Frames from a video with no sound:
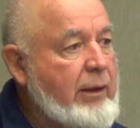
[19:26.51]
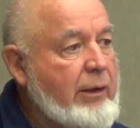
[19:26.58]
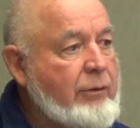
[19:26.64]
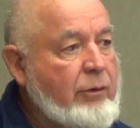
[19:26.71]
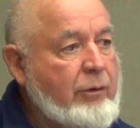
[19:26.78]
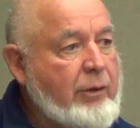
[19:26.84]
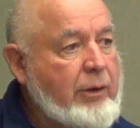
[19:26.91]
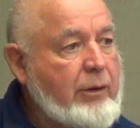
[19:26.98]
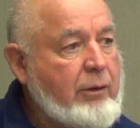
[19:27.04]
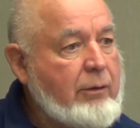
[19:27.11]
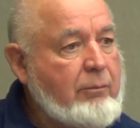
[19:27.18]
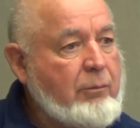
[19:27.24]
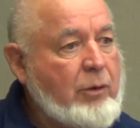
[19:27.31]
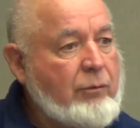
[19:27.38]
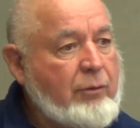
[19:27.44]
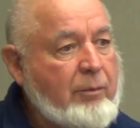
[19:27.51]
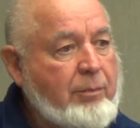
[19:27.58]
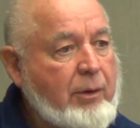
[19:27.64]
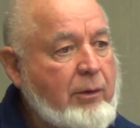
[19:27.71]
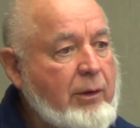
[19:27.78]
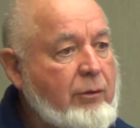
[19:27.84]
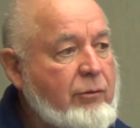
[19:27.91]
and you could move the
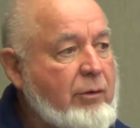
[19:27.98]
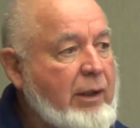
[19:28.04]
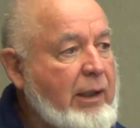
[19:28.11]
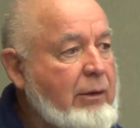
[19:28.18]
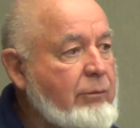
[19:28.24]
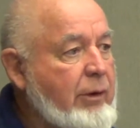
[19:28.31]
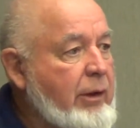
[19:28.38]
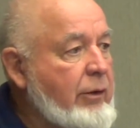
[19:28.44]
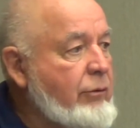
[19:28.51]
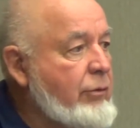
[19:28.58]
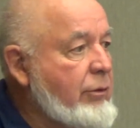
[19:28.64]
building sideways,